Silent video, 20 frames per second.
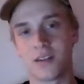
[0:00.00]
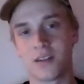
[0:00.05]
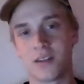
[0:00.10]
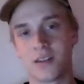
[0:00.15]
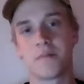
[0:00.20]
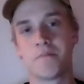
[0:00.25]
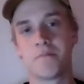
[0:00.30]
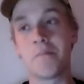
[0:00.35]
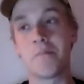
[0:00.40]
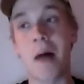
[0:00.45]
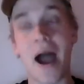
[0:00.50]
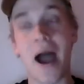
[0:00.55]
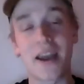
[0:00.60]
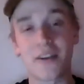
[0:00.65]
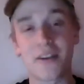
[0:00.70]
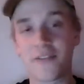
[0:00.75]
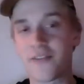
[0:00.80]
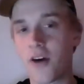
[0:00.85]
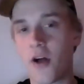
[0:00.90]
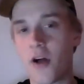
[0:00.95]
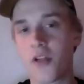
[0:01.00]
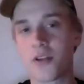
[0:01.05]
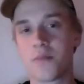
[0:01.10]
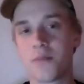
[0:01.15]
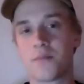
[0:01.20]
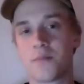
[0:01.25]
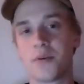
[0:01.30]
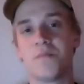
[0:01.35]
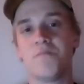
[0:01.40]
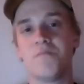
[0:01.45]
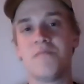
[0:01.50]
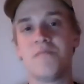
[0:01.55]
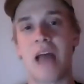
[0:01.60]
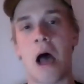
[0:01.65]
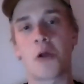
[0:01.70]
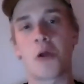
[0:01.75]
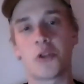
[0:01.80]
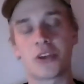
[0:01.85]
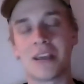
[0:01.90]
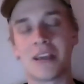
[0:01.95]
might have fallen, but
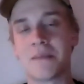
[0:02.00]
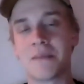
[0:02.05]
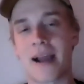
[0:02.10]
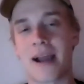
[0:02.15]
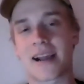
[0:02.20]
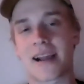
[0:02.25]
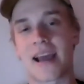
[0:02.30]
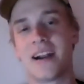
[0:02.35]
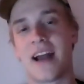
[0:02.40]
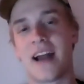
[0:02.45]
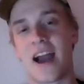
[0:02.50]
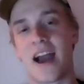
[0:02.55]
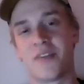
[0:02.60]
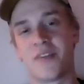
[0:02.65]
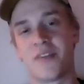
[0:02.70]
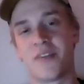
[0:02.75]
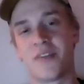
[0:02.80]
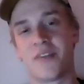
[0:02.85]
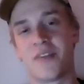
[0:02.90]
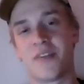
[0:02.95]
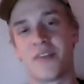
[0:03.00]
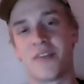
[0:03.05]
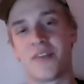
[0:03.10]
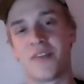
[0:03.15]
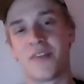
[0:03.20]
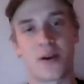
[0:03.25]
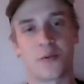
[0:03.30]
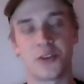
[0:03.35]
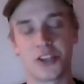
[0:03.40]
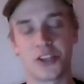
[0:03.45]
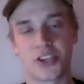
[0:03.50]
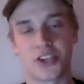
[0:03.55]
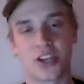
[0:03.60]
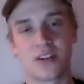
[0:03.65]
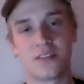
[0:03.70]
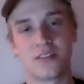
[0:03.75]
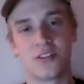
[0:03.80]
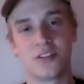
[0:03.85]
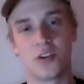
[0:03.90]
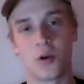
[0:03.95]
now looking back at it, I think we got him at a
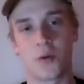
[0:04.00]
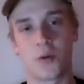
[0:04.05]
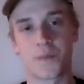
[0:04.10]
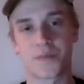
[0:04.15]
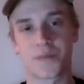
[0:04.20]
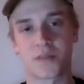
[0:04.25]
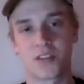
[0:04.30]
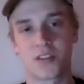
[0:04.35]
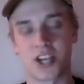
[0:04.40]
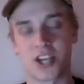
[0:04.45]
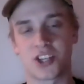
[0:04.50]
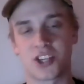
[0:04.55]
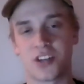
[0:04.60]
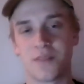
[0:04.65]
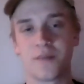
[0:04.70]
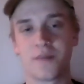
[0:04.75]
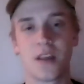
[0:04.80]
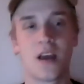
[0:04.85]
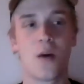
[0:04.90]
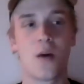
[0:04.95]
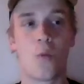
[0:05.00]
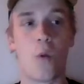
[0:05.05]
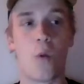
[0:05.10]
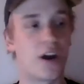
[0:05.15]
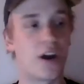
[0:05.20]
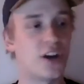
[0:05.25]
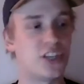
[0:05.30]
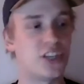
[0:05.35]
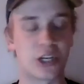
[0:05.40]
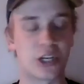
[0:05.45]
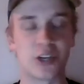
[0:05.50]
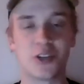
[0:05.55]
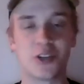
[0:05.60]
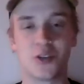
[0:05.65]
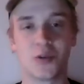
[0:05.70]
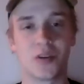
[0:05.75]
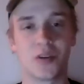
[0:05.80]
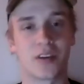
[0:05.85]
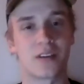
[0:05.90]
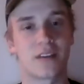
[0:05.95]
really good, selection. Wanted Jerry
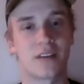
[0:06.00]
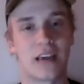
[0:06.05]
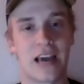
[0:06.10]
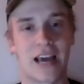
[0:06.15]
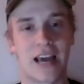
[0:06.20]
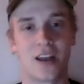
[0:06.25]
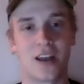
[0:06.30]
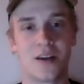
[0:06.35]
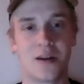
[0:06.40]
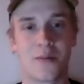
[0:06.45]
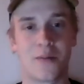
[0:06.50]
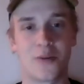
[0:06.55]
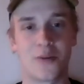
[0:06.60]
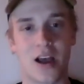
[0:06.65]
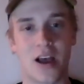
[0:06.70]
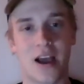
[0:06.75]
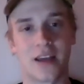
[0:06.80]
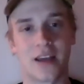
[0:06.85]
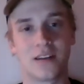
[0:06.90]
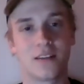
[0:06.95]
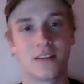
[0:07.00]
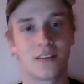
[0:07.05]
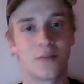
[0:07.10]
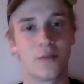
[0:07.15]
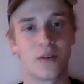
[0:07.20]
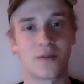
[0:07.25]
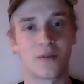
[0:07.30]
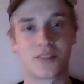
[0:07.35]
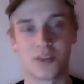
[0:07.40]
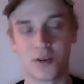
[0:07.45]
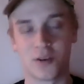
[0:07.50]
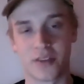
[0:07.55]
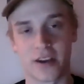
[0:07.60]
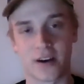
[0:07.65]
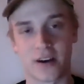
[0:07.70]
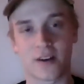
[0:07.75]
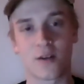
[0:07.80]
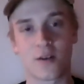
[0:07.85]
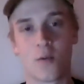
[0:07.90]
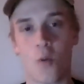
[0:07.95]
Jeudy at a number 9 when he was still
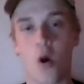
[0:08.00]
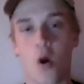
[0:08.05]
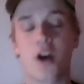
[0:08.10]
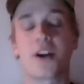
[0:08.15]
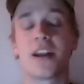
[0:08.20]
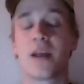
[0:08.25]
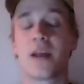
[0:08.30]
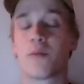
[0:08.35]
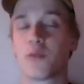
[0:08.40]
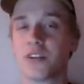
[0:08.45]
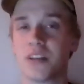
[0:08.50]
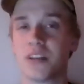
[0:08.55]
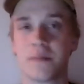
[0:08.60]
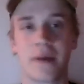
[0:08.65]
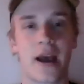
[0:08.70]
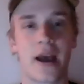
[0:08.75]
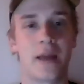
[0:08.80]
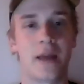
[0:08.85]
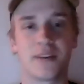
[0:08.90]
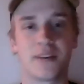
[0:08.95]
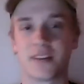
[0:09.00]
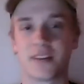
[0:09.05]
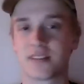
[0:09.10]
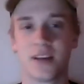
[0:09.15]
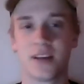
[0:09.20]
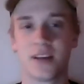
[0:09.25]
there. Wanted him really bad, because